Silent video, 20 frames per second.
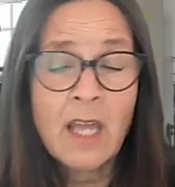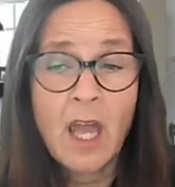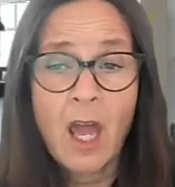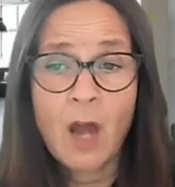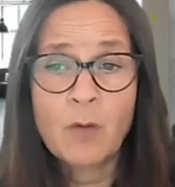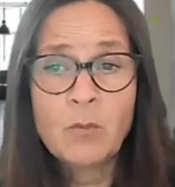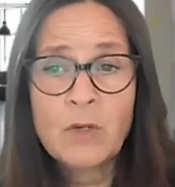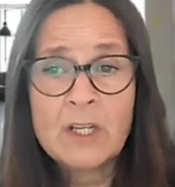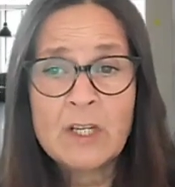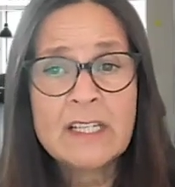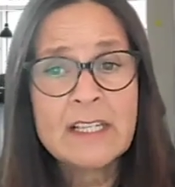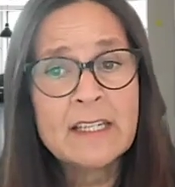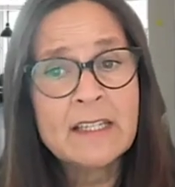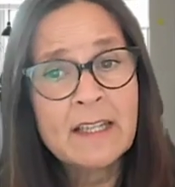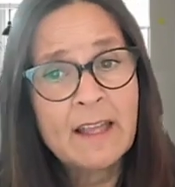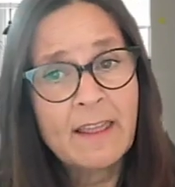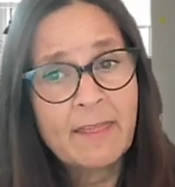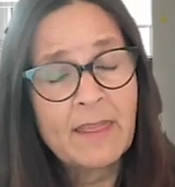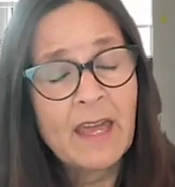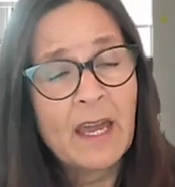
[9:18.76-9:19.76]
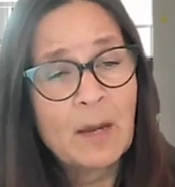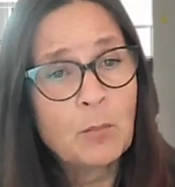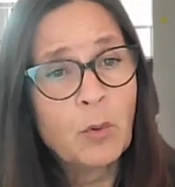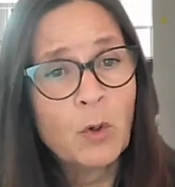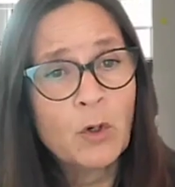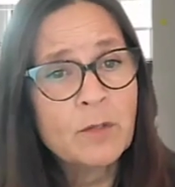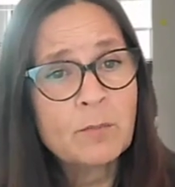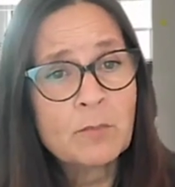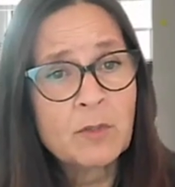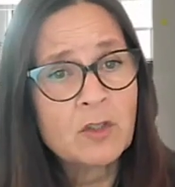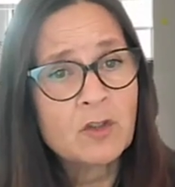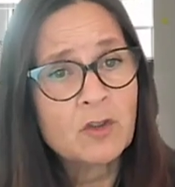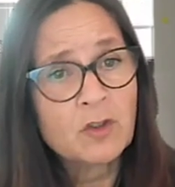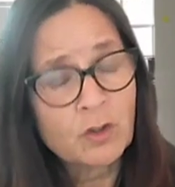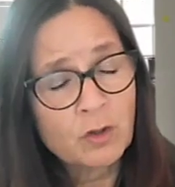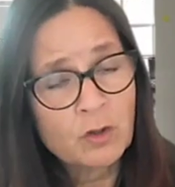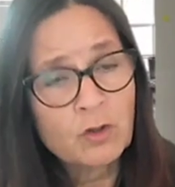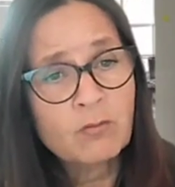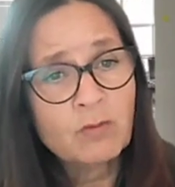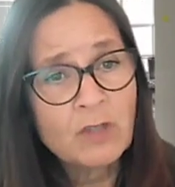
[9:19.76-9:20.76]
And really, that appointment
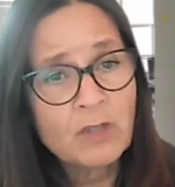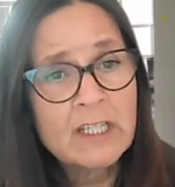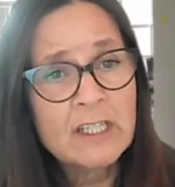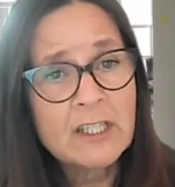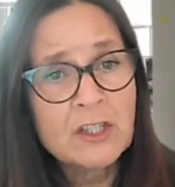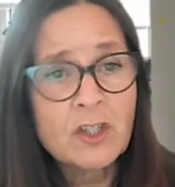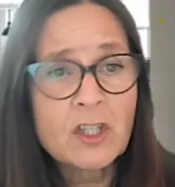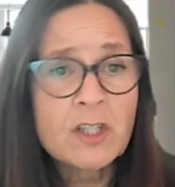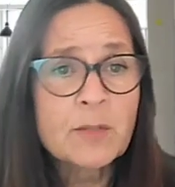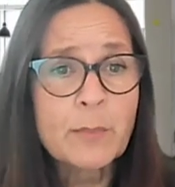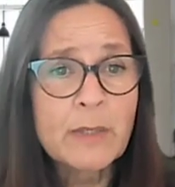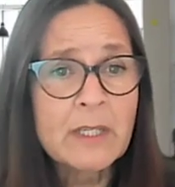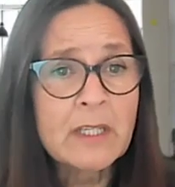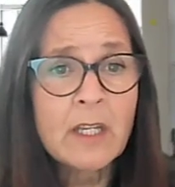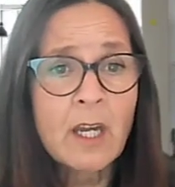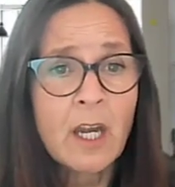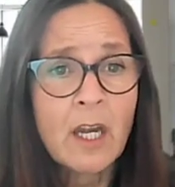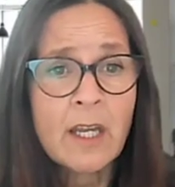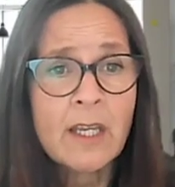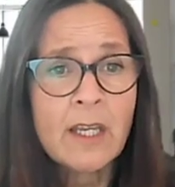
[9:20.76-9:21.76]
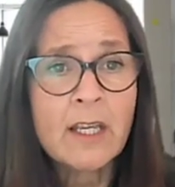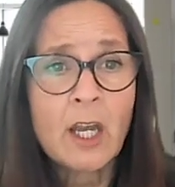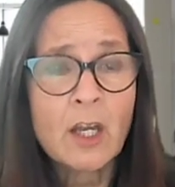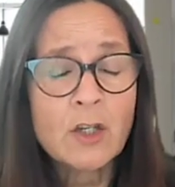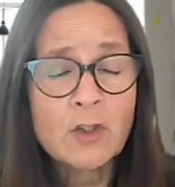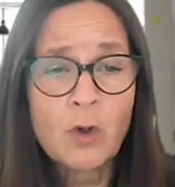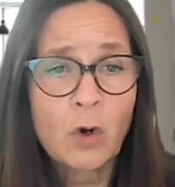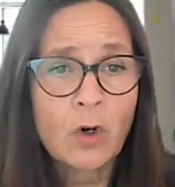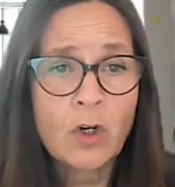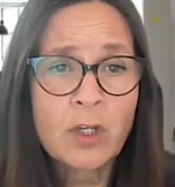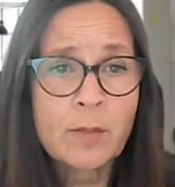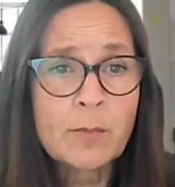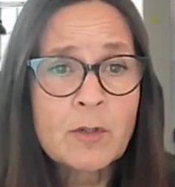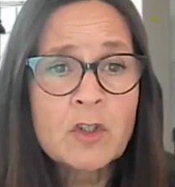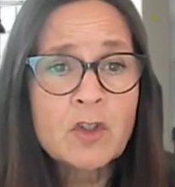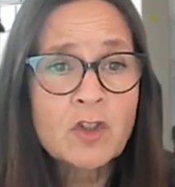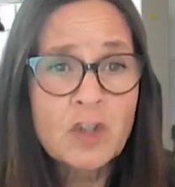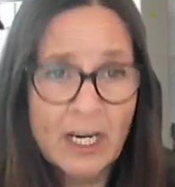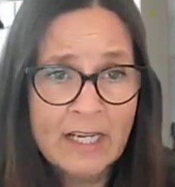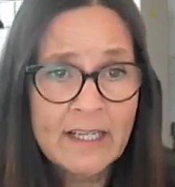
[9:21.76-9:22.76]
should really just be a
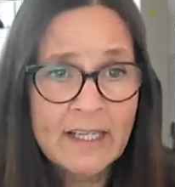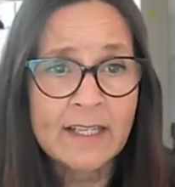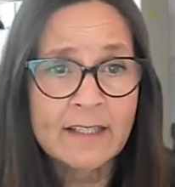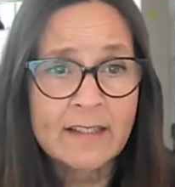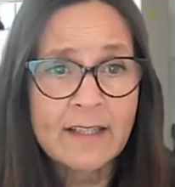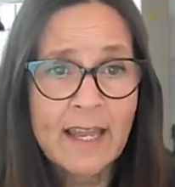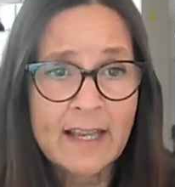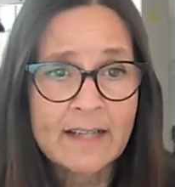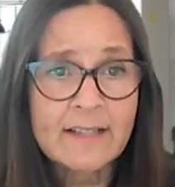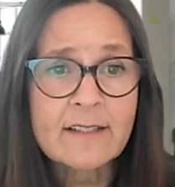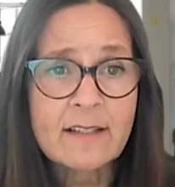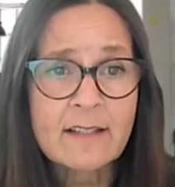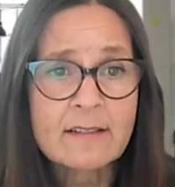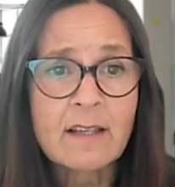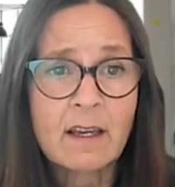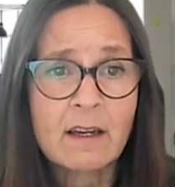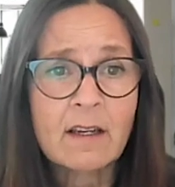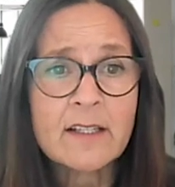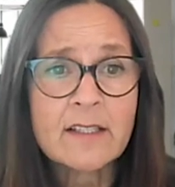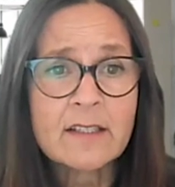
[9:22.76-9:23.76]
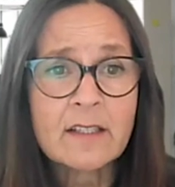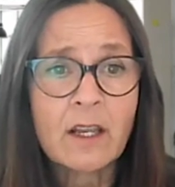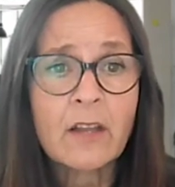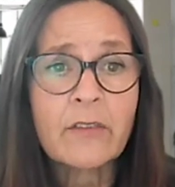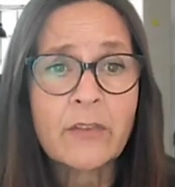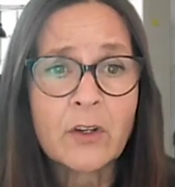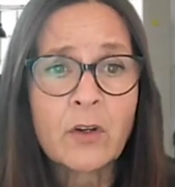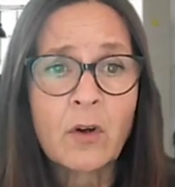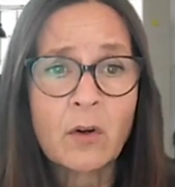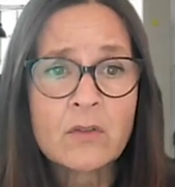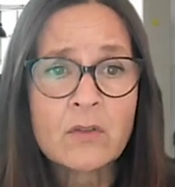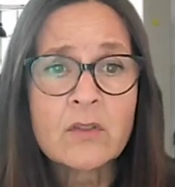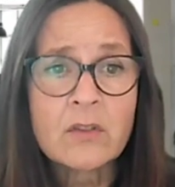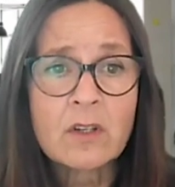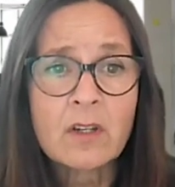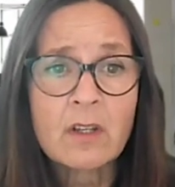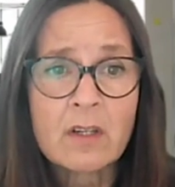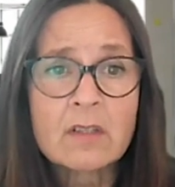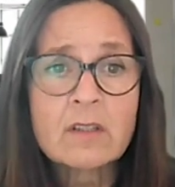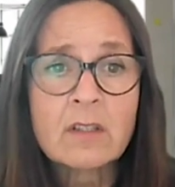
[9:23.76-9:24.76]
document checking exercise at the
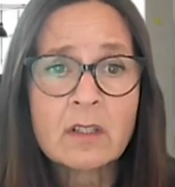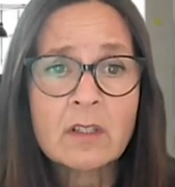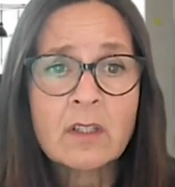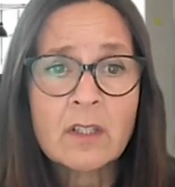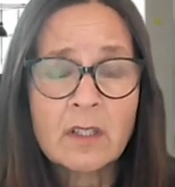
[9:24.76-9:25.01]
consulate.